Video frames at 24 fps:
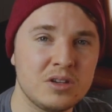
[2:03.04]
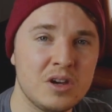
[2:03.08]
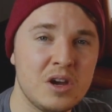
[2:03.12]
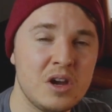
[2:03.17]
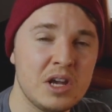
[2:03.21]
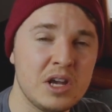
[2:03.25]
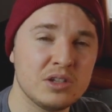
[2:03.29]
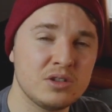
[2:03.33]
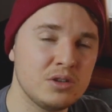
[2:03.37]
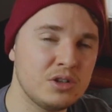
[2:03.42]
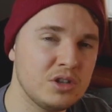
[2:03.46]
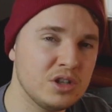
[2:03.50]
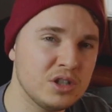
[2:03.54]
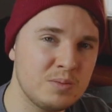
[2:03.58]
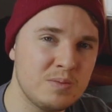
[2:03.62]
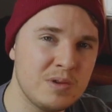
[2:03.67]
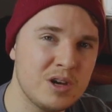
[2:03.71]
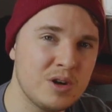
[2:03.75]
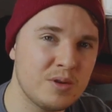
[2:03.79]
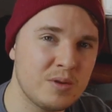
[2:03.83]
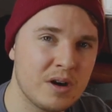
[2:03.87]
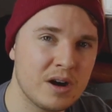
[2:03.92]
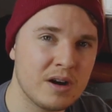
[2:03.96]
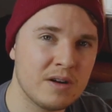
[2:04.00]
So just be
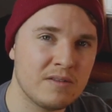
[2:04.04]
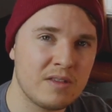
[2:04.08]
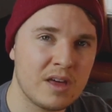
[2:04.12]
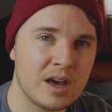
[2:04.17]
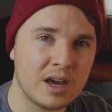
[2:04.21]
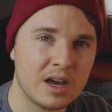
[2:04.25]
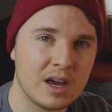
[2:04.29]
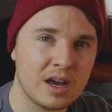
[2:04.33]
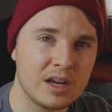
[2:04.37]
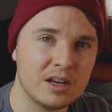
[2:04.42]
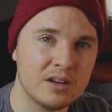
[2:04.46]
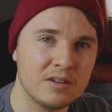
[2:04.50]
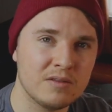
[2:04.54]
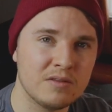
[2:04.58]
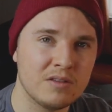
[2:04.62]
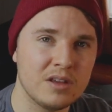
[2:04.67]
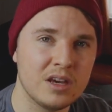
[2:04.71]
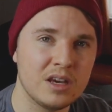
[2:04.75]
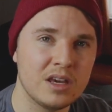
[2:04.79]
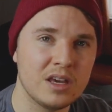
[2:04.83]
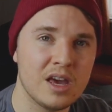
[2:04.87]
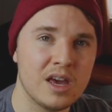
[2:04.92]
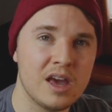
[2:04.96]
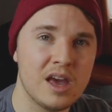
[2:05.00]
aware of that kind of
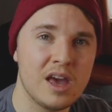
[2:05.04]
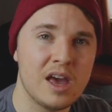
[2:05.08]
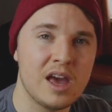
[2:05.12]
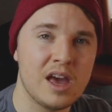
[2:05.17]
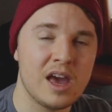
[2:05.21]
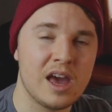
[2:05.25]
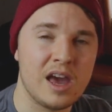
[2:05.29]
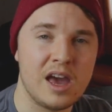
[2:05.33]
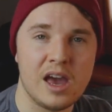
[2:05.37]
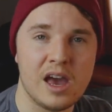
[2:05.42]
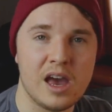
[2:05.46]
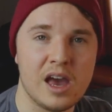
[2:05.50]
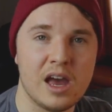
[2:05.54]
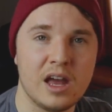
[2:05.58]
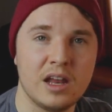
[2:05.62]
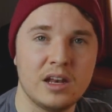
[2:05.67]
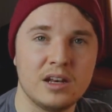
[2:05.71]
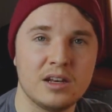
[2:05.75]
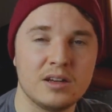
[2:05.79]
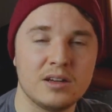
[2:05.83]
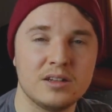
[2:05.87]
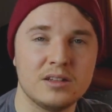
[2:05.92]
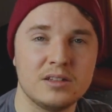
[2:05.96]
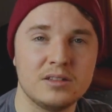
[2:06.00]
thing,
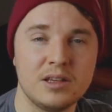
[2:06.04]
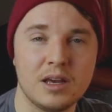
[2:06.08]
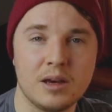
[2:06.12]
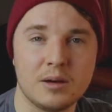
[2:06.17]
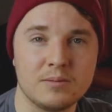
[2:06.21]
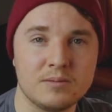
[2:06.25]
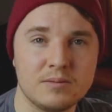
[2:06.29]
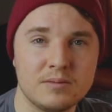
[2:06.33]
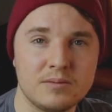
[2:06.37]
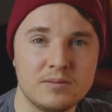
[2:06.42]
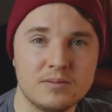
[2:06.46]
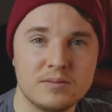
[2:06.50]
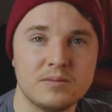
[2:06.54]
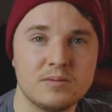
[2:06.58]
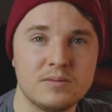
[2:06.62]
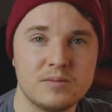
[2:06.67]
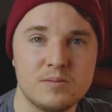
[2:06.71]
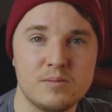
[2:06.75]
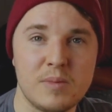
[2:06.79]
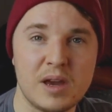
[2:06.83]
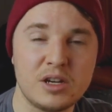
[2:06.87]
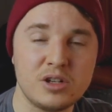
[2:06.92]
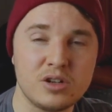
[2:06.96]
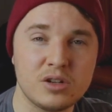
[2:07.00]
and yeah,
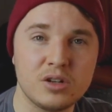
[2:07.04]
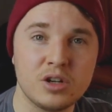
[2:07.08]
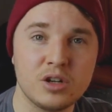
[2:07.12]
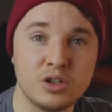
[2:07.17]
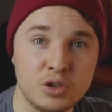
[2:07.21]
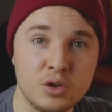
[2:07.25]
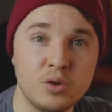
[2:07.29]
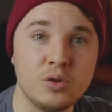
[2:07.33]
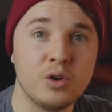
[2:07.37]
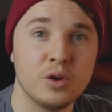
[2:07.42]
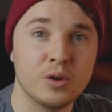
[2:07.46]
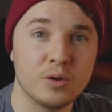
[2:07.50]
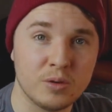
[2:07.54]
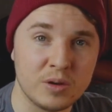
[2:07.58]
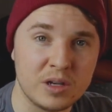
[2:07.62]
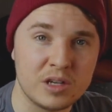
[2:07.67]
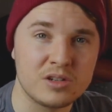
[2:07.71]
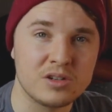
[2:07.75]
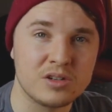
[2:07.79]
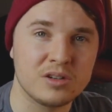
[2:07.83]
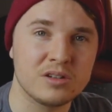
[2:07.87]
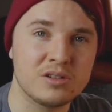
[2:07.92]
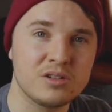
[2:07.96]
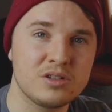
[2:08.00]
make sure to do your
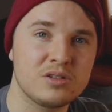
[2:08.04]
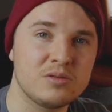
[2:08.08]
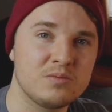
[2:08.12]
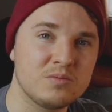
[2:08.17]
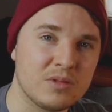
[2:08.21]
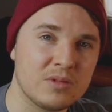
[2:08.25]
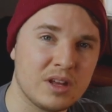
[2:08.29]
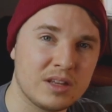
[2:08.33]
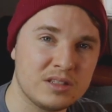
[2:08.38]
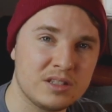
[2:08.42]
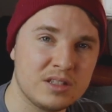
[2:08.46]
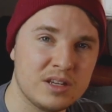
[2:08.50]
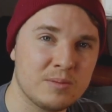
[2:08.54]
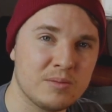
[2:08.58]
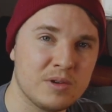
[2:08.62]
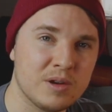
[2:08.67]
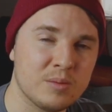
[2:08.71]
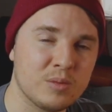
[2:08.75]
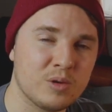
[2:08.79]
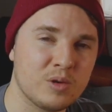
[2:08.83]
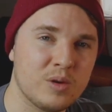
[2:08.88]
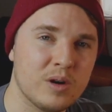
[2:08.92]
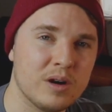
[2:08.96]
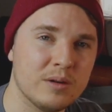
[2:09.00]
research. That's tip
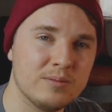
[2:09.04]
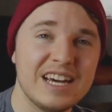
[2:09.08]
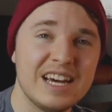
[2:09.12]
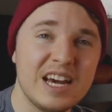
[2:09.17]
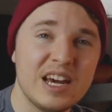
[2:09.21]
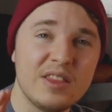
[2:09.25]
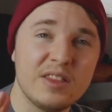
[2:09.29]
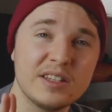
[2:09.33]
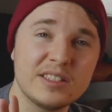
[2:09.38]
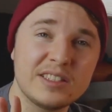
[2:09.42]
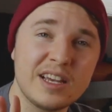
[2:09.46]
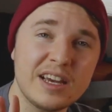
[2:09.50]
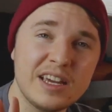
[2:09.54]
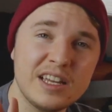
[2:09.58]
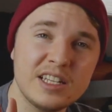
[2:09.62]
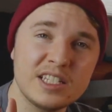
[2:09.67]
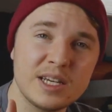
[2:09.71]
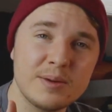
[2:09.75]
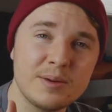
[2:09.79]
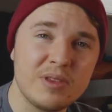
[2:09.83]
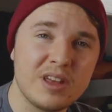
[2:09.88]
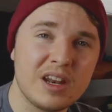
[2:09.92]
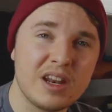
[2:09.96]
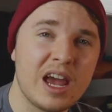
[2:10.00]
number 1. The second
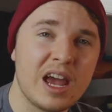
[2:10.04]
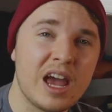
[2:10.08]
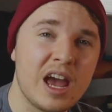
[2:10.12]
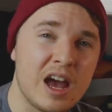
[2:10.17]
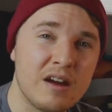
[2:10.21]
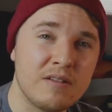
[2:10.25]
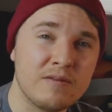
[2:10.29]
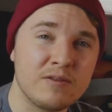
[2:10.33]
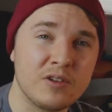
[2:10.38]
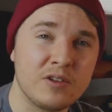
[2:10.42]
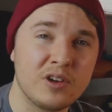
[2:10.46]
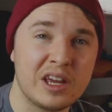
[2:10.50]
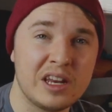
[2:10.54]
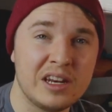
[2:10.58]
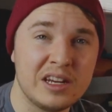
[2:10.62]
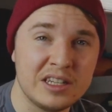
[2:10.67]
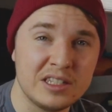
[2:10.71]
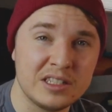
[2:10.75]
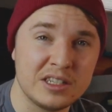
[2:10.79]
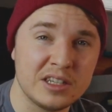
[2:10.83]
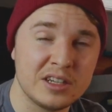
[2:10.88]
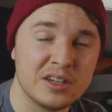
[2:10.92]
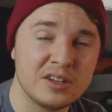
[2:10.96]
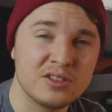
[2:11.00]
tip that I have for getting
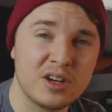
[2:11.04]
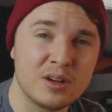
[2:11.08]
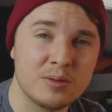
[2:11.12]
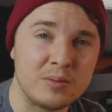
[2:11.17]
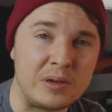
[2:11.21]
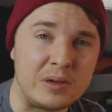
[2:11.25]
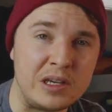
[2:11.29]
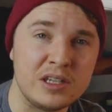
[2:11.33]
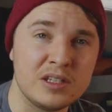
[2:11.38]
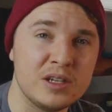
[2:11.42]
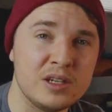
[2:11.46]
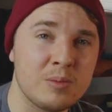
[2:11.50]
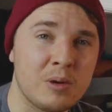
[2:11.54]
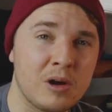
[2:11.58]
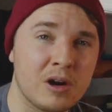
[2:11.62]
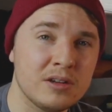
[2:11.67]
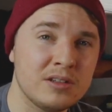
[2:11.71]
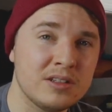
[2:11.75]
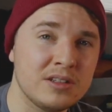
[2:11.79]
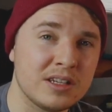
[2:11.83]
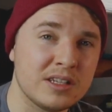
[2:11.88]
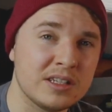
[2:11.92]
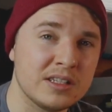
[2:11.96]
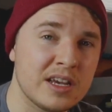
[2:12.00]
deals on PC
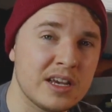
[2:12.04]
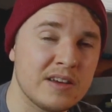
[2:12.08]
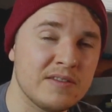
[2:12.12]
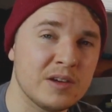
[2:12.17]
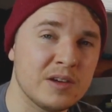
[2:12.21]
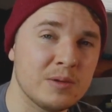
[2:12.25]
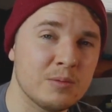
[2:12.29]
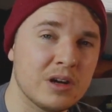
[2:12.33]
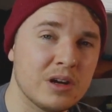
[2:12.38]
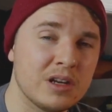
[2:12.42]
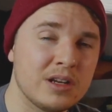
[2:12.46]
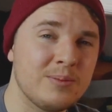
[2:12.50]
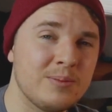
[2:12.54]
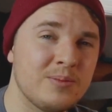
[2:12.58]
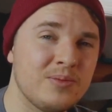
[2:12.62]
parts and saving money